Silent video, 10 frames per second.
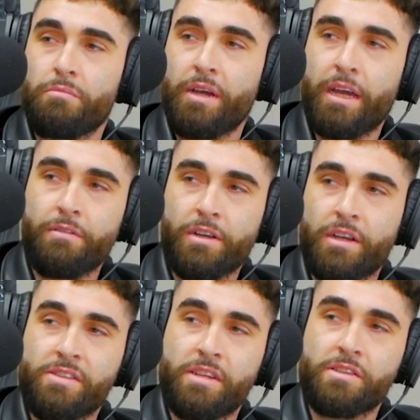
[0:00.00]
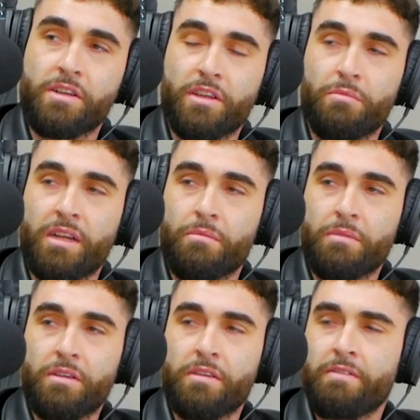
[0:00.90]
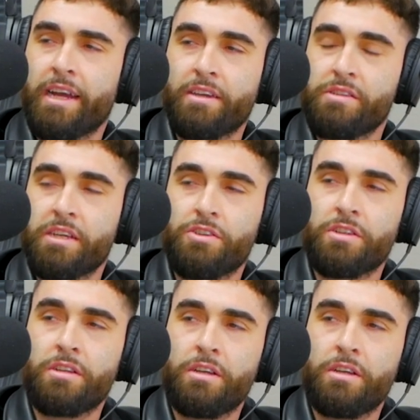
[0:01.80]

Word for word: behavior doesn't necessarily mean i'm guilty of the accusation